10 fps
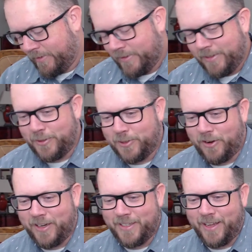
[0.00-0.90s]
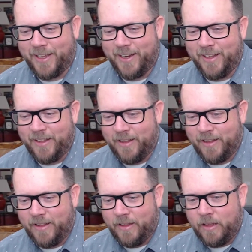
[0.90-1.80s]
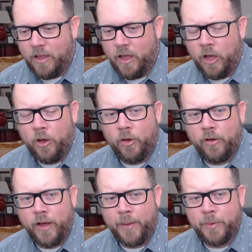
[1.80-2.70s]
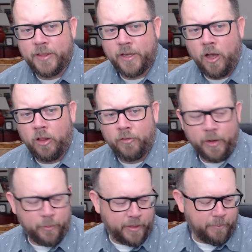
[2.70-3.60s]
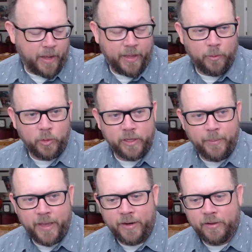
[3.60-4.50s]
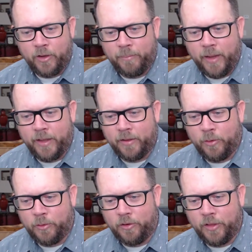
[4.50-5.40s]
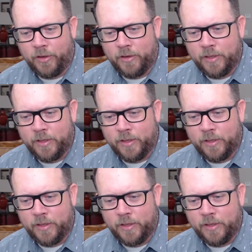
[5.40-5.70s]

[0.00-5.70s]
Center's already taken. Oh, I put the coloring one in my uh, William Hanna on my holder, though.